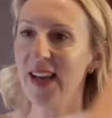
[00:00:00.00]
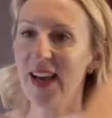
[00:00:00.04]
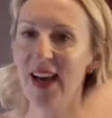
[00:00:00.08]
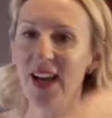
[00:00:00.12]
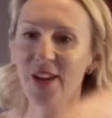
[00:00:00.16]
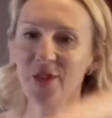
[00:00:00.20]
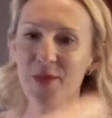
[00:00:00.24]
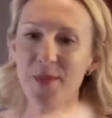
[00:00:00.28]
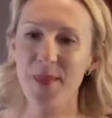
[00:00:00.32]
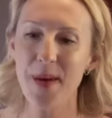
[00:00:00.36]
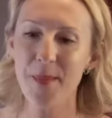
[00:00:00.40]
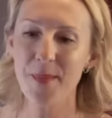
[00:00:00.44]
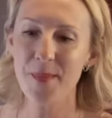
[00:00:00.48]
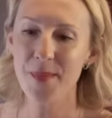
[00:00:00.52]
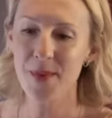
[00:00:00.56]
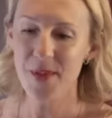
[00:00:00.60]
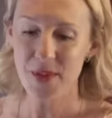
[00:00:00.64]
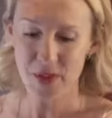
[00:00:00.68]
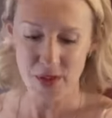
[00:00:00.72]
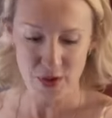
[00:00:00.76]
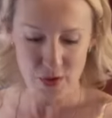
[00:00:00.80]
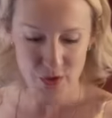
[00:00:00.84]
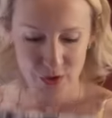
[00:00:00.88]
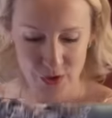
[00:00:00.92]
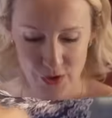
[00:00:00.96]
And remember
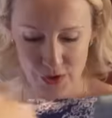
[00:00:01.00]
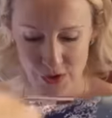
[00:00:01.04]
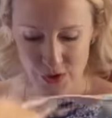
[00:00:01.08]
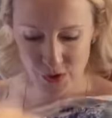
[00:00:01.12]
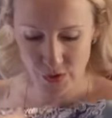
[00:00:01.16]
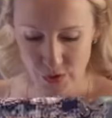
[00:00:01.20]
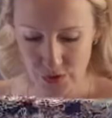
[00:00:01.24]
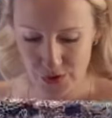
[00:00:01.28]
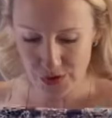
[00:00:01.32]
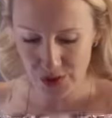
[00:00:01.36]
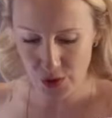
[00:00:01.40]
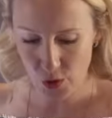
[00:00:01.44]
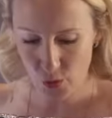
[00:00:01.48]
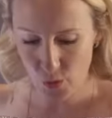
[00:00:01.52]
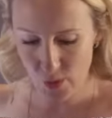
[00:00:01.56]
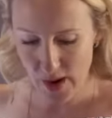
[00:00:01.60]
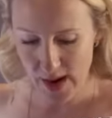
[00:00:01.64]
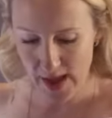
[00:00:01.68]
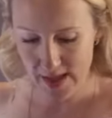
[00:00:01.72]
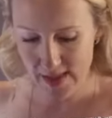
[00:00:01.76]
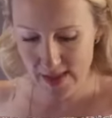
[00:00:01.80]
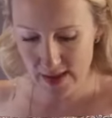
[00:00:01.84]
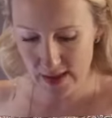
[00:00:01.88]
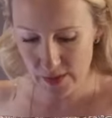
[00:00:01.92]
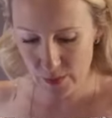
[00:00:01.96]
that you could also
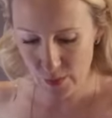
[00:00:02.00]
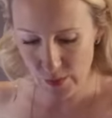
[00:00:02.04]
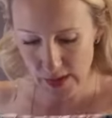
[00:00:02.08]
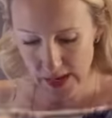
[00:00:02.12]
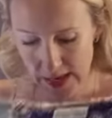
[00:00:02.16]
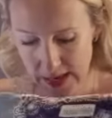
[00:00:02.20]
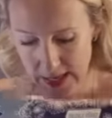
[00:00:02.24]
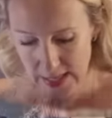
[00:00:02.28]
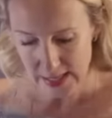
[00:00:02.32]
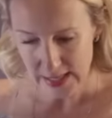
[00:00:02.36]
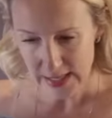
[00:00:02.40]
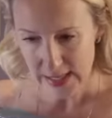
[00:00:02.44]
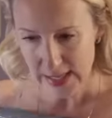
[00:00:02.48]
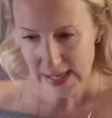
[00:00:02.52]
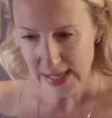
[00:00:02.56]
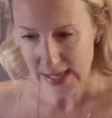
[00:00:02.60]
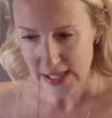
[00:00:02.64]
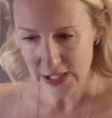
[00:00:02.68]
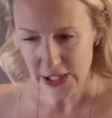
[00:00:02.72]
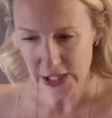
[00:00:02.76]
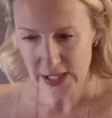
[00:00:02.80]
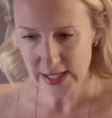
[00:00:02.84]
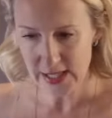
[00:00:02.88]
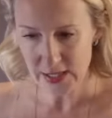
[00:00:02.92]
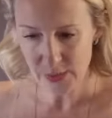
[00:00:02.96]
wear,
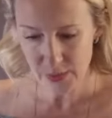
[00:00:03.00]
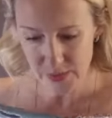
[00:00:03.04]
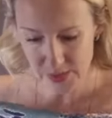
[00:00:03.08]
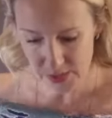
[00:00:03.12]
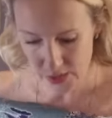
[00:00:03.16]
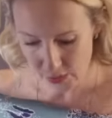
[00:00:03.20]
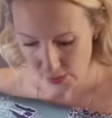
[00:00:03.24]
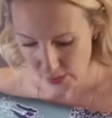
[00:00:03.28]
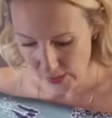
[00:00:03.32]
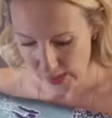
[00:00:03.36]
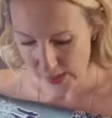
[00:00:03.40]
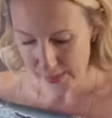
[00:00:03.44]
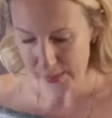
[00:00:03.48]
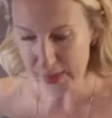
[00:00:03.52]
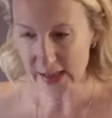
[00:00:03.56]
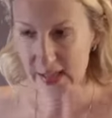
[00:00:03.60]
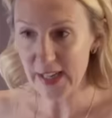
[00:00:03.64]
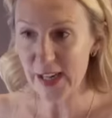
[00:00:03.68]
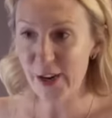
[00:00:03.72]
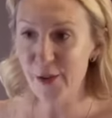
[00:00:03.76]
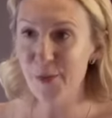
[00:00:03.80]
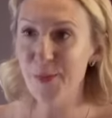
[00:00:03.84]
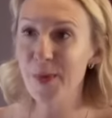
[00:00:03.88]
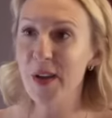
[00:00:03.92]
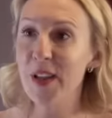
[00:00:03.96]
actually this one's not quite big
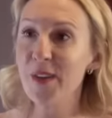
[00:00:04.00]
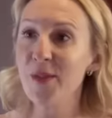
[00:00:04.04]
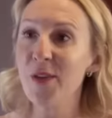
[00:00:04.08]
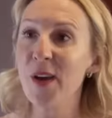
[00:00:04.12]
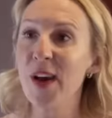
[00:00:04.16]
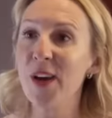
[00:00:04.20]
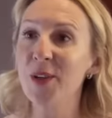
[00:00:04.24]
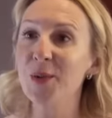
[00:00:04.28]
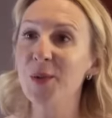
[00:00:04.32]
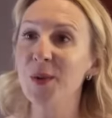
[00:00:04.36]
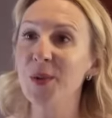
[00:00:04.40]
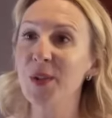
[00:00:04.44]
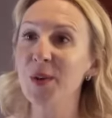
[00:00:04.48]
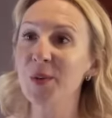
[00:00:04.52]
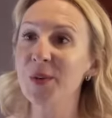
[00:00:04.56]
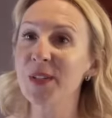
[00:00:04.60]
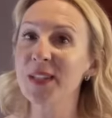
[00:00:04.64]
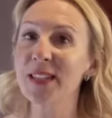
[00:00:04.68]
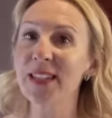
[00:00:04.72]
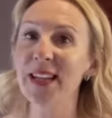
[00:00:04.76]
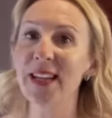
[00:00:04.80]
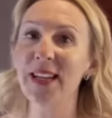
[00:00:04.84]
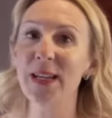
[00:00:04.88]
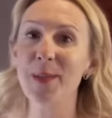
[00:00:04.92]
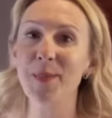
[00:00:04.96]
enough, but if you had one that was
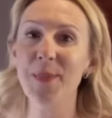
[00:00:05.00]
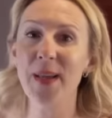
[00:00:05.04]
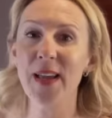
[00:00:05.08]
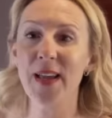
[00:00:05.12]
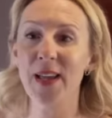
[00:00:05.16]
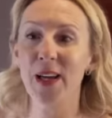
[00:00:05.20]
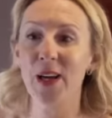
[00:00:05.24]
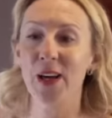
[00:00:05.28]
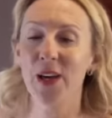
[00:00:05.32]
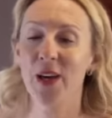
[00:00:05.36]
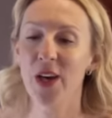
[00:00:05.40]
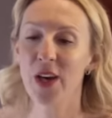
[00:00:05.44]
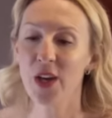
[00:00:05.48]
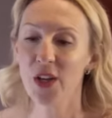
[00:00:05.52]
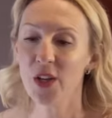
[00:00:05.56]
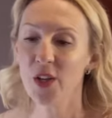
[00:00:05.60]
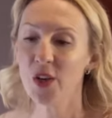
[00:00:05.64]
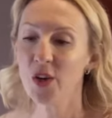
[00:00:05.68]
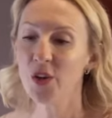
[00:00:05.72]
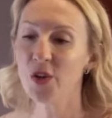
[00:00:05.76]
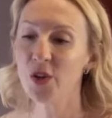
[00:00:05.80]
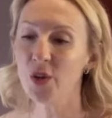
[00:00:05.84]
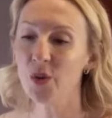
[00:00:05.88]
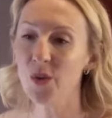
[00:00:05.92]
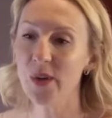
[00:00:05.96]
slightly bigger, you
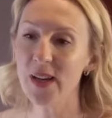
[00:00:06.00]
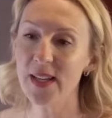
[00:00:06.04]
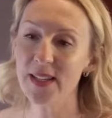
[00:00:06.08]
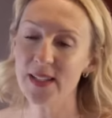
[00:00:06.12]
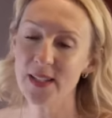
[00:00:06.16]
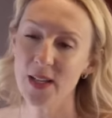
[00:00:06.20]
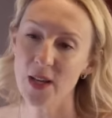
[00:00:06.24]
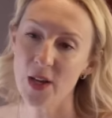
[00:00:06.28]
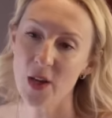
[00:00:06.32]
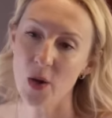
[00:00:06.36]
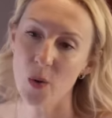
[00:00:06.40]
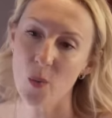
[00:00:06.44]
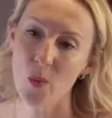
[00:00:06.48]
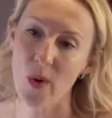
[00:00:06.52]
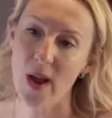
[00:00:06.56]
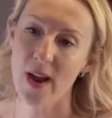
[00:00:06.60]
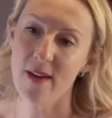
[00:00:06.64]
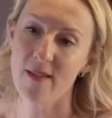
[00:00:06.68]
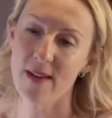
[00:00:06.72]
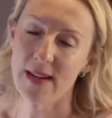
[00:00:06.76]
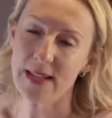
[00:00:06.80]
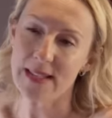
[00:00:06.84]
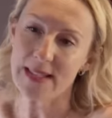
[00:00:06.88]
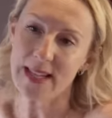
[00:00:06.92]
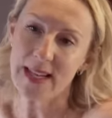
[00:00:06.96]
could always
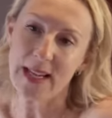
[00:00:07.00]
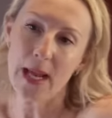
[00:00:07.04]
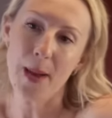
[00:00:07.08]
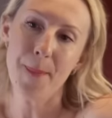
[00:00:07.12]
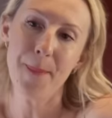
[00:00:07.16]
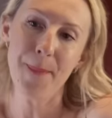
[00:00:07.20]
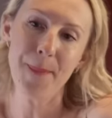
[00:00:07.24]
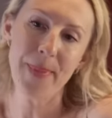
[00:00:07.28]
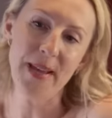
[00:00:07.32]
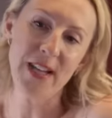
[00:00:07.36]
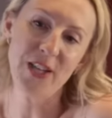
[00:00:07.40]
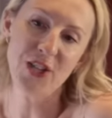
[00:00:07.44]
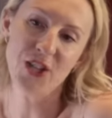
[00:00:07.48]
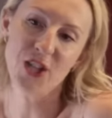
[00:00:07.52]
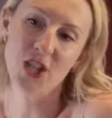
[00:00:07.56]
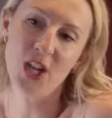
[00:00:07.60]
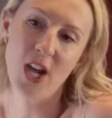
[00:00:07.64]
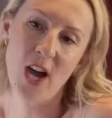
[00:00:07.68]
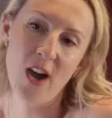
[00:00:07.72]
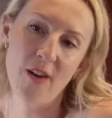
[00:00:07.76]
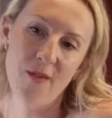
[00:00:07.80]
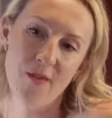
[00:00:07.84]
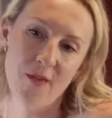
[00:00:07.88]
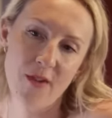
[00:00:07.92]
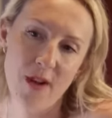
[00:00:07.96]
wear it as like a beach
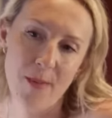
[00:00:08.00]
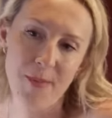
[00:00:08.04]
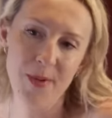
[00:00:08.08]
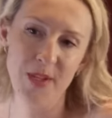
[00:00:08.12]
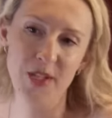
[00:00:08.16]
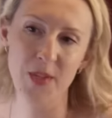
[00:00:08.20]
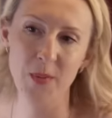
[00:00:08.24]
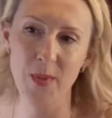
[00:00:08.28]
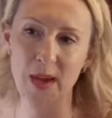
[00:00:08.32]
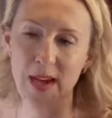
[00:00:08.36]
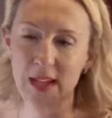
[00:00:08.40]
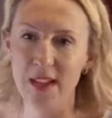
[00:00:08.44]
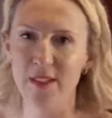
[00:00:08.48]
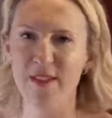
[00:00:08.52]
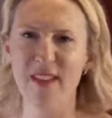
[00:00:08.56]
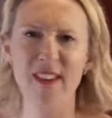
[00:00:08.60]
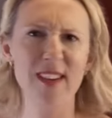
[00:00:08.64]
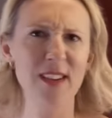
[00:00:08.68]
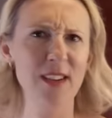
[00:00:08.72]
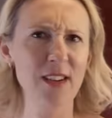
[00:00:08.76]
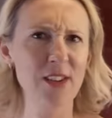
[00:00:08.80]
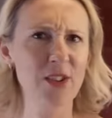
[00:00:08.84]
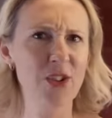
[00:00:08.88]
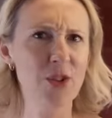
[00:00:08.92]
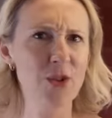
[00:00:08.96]
cover up as well, a very
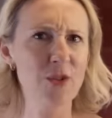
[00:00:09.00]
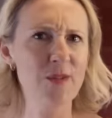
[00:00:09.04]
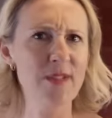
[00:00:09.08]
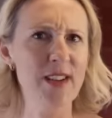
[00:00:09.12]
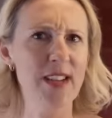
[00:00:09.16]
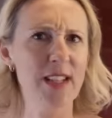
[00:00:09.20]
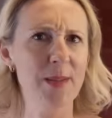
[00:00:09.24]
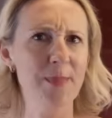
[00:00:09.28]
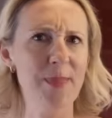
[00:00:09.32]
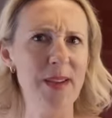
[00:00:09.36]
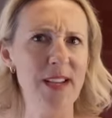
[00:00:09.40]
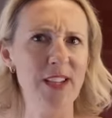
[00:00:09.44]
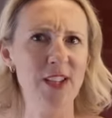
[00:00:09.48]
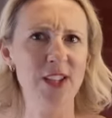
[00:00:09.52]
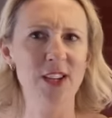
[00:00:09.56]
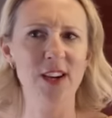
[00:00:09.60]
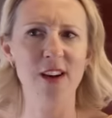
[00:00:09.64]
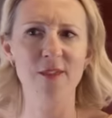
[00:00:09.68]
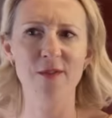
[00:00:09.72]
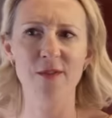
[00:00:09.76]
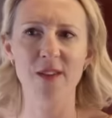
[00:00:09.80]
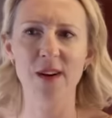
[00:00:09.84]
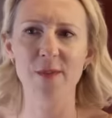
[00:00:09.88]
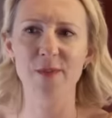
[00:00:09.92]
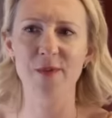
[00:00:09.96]
luxurious beach
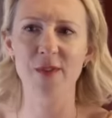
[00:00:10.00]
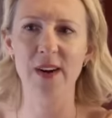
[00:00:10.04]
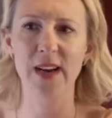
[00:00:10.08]
cover up,